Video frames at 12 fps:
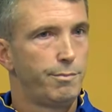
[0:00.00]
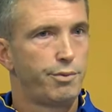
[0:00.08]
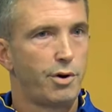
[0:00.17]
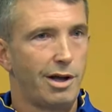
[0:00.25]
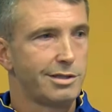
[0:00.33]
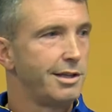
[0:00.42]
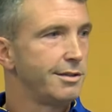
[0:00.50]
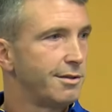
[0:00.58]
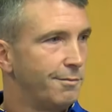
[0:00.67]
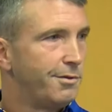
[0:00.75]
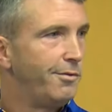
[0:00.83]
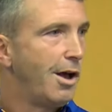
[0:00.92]
process
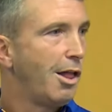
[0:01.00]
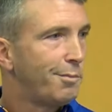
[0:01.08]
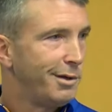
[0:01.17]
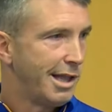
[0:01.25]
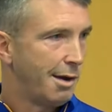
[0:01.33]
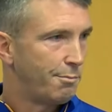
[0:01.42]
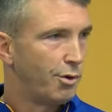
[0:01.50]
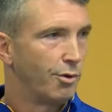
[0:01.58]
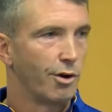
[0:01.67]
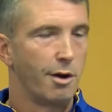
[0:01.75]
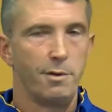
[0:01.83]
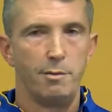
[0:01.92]
of developing that
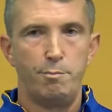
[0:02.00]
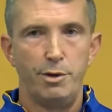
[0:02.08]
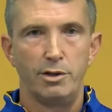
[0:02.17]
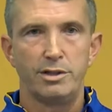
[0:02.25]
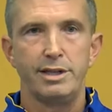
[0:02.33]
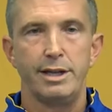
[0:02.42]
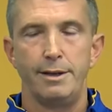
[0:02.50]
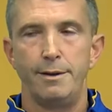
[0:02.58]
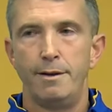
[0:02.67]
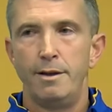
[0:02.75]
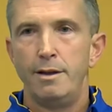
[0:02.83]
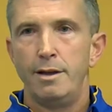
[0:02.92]
program and building it.
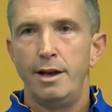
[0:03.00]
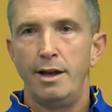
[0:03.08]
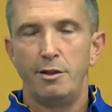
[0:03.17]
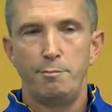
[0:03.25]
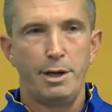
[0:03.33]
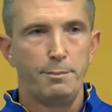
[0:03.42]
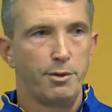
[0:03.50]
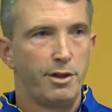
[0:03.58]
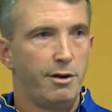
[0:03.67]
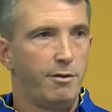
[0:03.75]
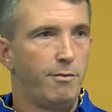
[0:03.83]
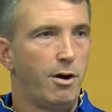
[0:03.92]
And the people that
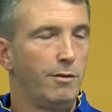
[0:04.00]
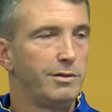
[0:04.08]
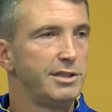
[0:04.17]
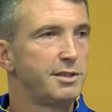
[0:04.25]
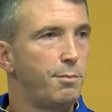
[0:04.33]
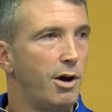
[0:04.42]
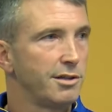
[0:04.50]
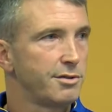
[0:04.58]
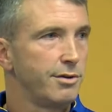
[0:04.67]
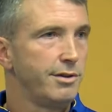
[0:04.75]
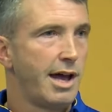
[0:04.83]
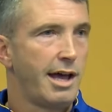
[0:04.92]
are involved in
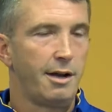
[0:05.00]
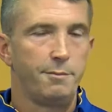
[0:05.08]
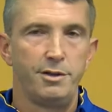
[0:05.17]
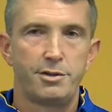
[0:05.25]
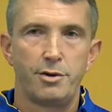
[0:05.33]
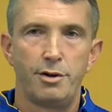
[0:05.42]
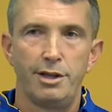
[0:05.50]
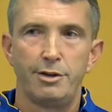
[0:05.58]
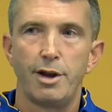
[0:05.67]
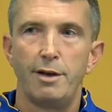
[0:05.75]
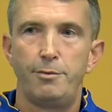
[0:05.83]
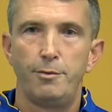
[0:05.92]
sponsoring that, I'm internally
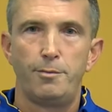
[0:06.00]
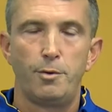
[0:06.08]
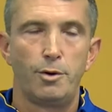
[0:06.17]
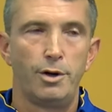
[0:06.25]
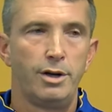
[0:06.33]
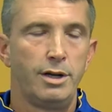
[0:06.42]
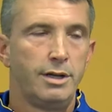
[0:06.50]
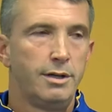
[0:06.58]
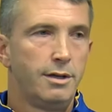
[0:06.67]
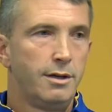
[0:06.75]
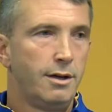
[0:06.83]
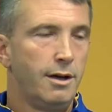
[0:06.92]
grateful for.
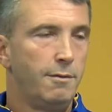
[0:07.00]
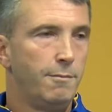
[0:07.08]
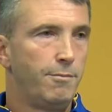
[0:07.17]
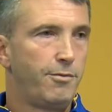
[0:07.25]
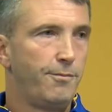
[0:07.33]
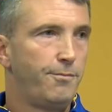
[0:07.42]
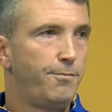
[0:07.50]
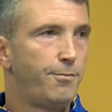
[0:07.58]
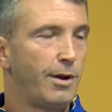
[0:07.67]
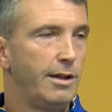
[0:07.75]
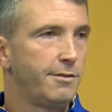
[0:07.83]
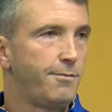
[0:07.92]
Um, for
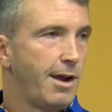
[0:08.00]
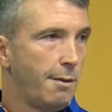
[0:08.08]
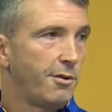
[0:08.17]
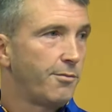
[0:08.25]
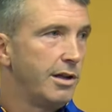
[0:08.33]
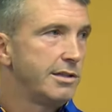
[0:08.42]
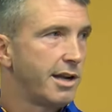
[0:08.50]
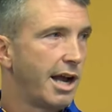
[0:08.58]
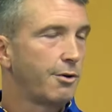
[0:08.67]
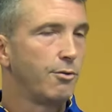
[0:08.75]
friends, family friends that I